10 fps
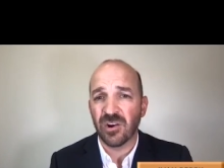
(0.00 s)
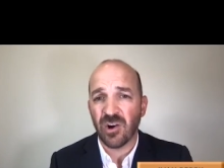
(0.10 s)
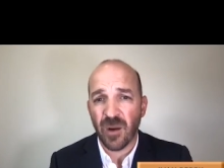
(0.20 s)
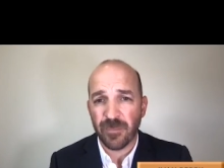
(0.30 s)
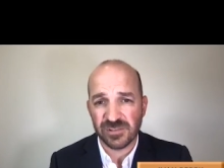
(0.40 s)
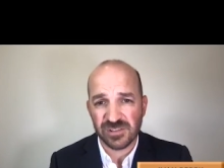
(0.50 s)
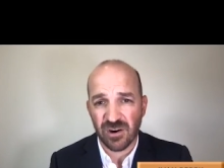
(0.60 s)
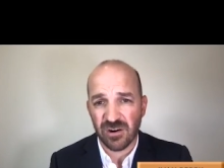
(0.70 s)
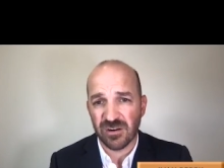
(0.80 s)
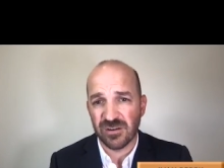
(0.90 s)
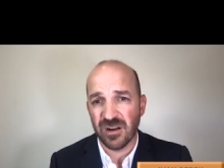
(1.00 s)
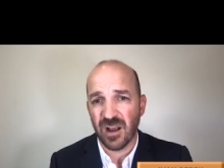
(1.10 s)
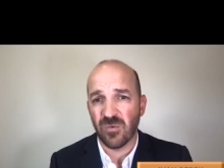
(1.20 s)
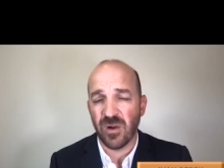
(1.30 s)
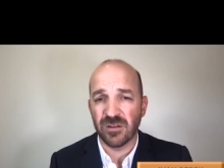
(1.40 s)
Copper skarn
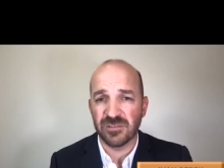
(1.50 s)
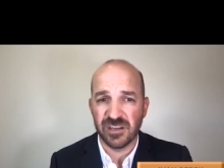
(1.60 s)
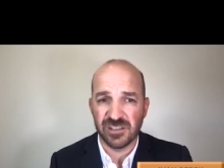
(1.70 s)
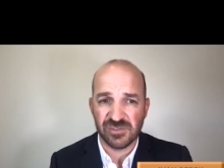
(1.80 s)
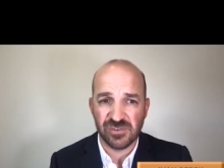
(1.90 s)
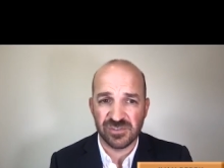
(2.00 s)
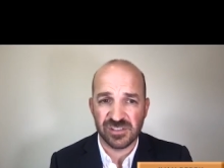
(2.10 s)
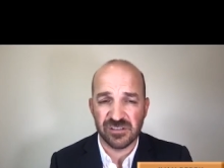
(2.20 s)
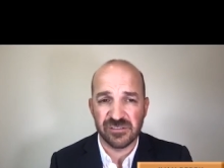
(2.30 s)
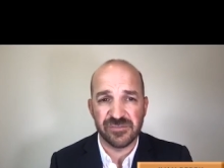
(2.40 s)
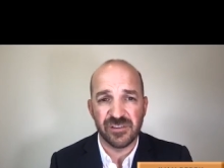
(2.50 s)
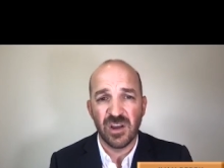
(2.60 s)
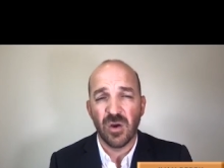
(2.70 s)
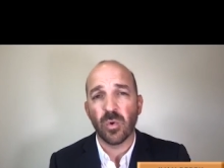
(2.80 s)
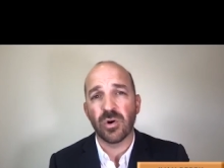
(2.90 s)
around an intrusive
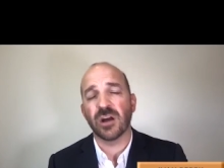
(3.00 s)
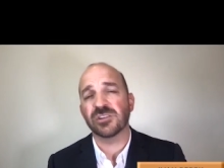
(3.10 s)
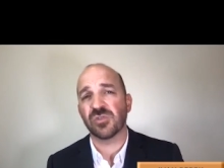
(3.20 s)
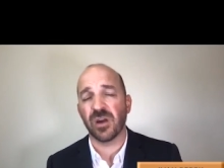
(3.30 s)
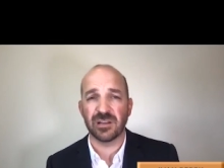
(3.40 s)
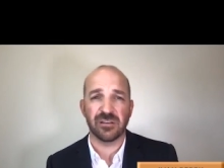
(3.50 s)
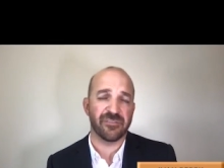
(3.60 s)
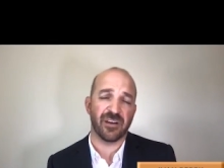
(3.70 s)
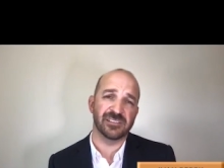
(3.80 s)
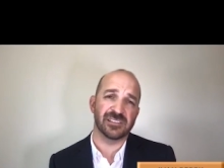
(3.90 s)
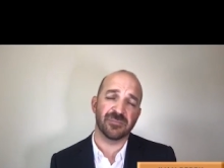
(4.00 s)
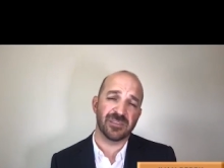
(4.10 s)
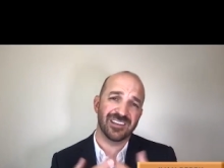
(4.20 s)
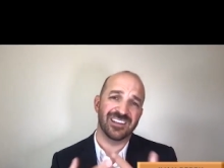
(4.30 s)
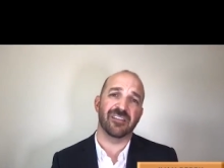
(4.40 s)
we're not trying to find
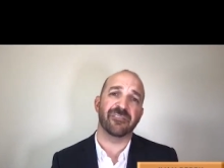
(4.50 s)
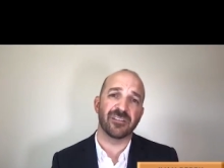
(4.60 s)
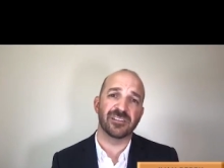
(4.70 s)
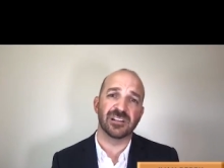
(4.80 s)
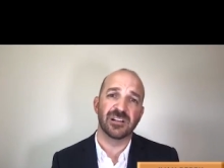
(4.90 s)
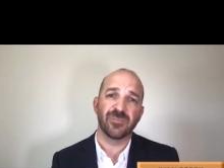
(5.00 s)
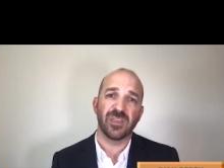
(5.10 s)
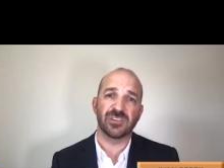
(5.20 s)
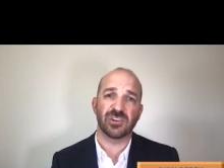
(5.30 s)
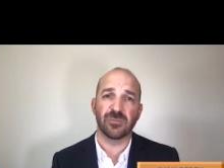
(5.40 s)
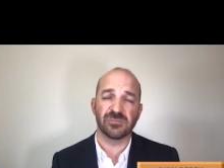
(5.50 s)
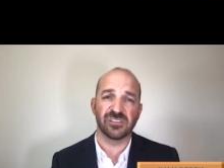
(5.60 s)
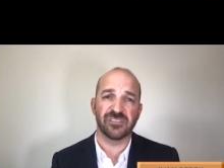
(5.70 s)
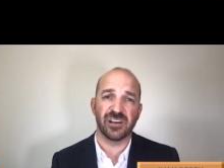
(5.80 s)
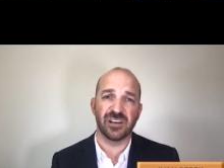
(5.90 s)
something different in terms
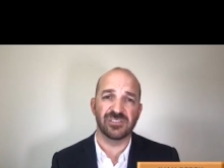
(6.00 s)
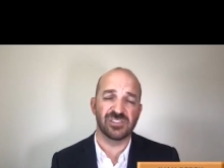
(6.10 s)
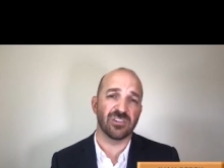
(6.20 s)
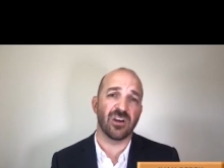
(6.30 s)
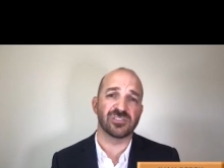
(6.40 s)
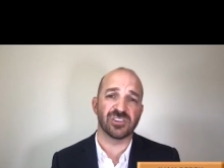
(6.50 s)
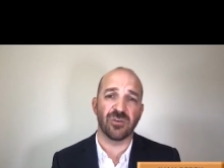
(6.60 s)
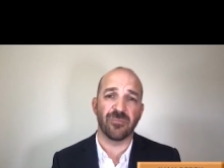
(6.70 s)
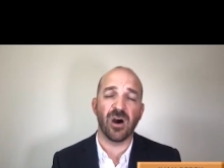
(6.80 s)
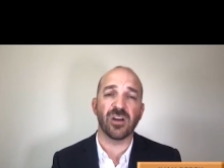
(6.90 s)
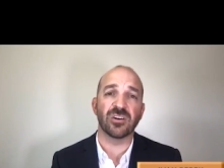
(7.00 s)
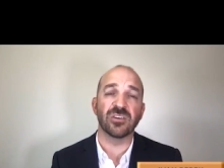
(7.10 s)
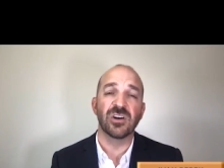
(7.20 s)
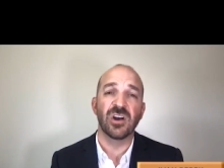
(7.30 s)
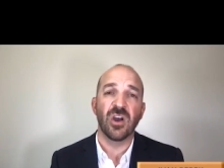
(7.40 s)
of a geological
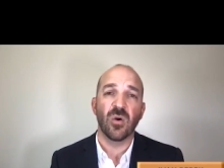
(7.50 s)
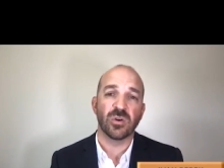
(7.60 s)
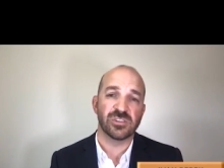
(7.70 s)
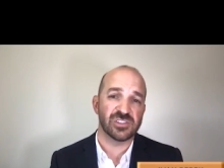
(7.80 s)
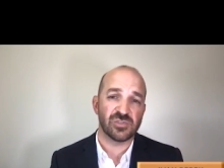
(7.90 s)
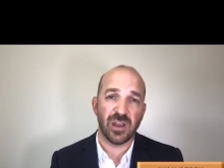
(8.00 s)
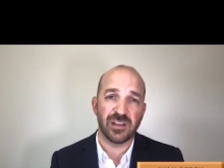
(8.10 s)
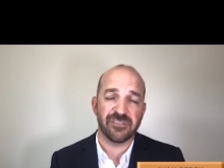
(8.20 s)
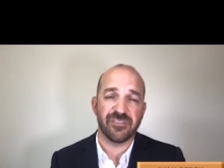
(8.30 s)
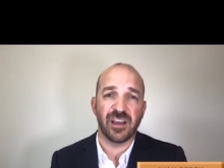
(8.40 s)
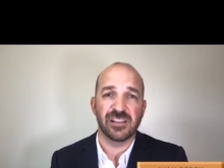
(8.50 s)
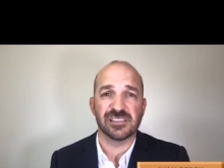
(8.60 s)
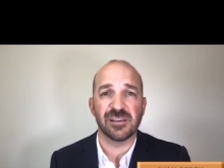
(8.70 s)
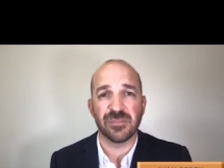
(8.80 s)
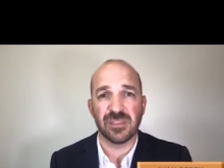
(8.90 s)
model. We're just trying to find
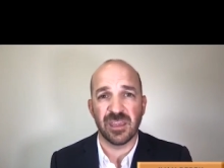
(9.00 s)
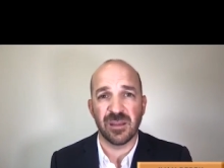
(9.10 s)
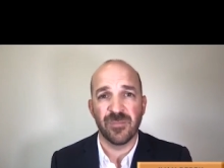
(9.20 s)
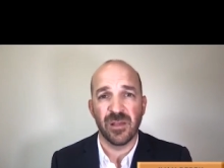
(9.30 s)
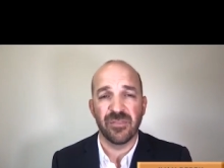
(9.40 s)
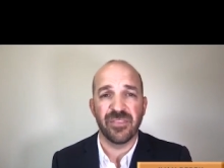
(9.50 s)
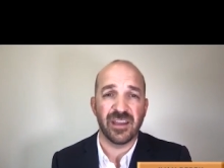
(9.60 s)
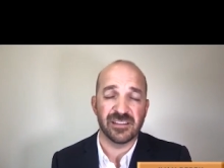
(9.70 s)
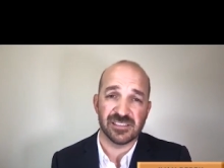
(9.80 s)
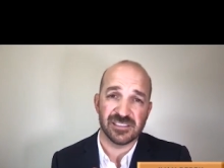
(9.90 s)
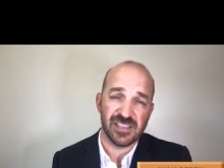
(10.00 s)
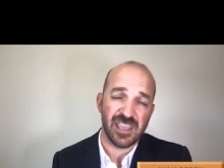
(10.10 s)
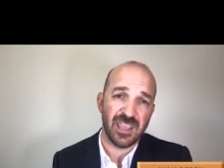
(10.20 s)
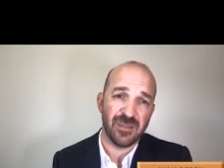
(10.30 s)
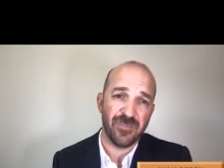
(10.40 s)
something that is the
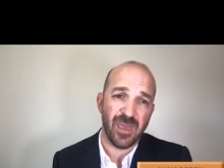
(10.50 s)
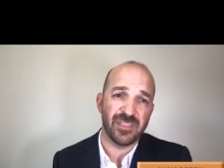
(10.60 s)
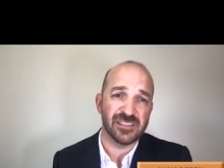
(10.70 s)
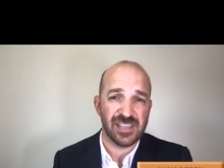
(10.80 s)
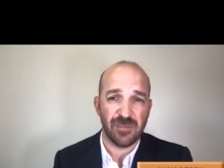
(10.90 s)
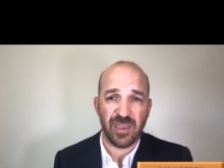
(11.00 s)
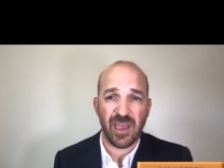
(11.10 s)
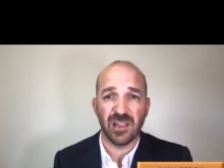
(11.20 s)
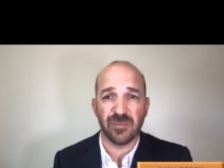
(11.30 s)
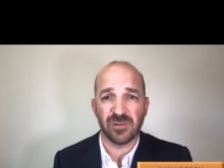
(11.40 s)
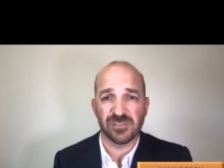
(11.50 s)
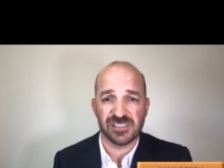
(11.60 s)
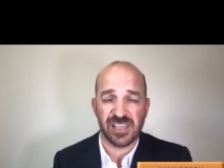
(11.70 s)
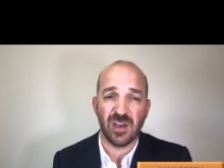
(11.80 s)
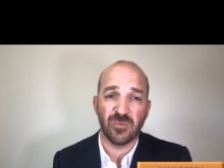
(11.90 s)
same and the same caliber and
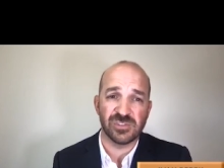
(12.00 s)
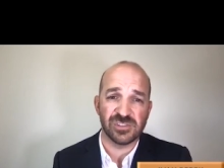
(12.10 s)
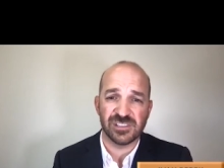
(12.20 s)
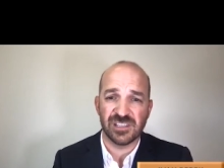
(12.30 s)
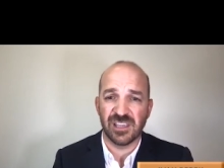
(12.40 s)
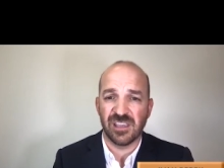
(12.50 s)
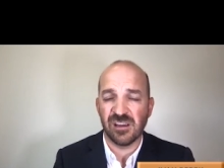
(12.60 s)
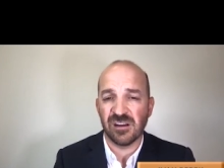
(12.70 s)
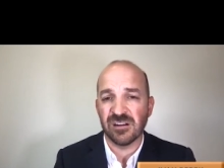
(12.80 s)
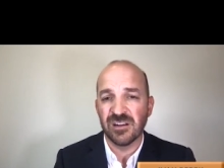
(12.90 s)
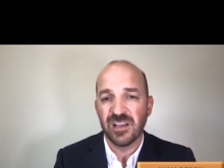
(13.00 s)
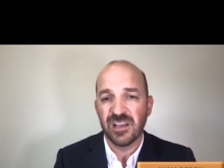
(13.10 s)
scale, which you're seeing here.